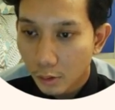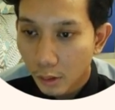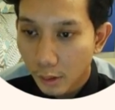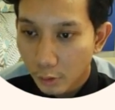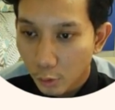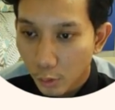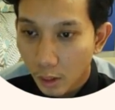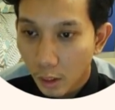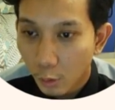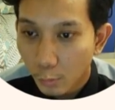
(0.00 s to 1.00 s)
actual
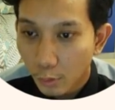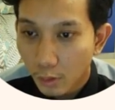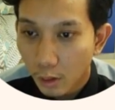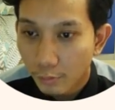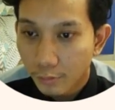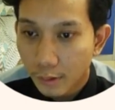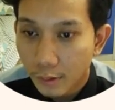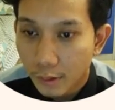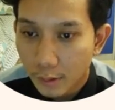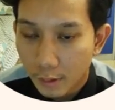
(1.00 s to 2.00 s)
output of the
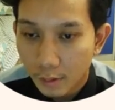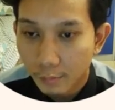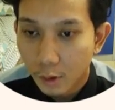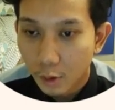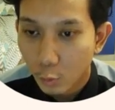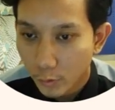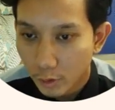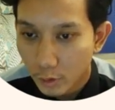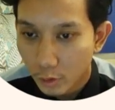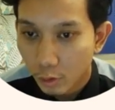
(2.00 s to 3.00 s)
system,
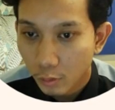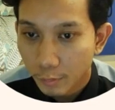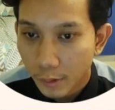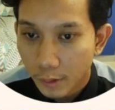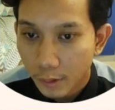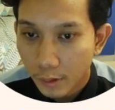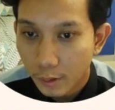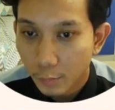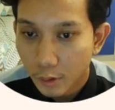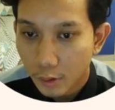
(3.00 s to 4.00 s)
which could be the
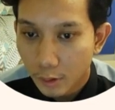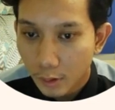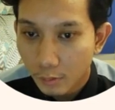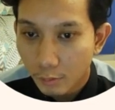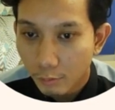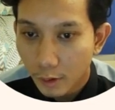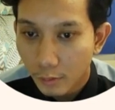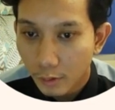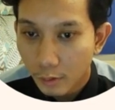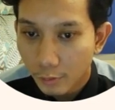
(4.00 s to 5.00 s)
position,
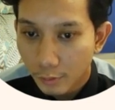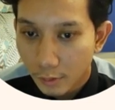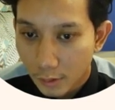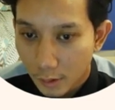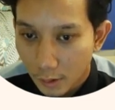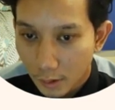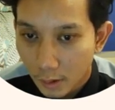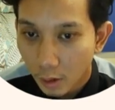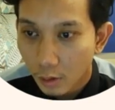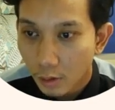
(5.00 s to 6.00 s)

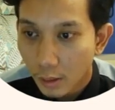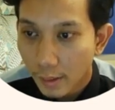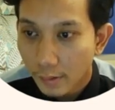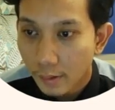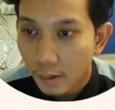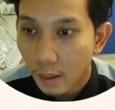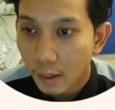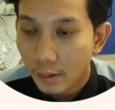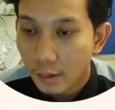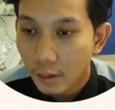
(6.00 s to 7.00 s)
velocity, or any
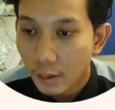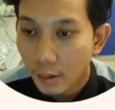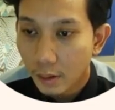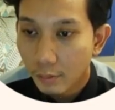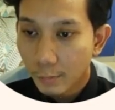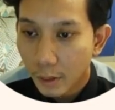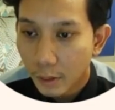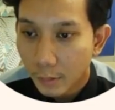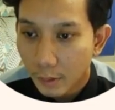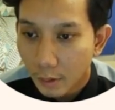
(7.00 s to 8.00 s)
other relevant
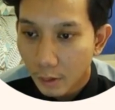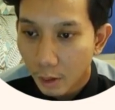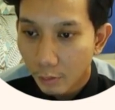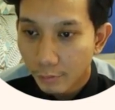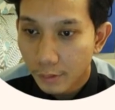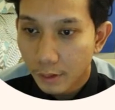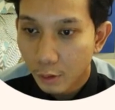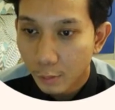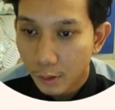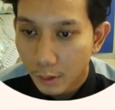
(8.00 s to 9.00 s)
parameter of the
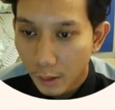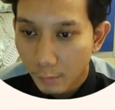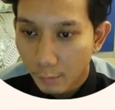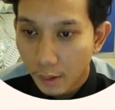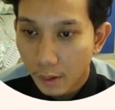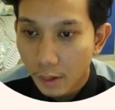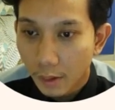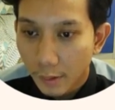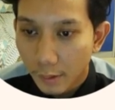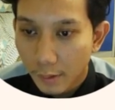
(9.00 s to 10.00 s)
robotic arm.
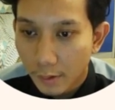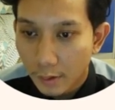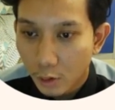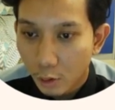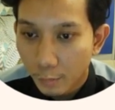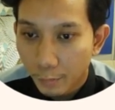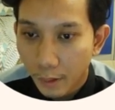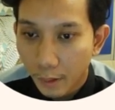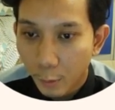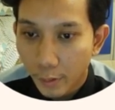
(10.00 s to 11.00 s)
It is
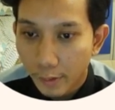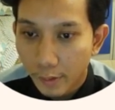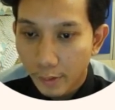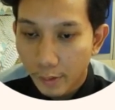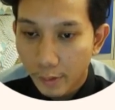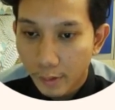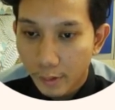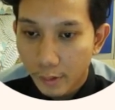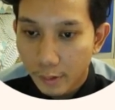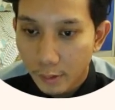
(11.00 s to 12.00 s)
compared with
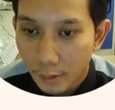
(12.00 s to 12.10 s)
the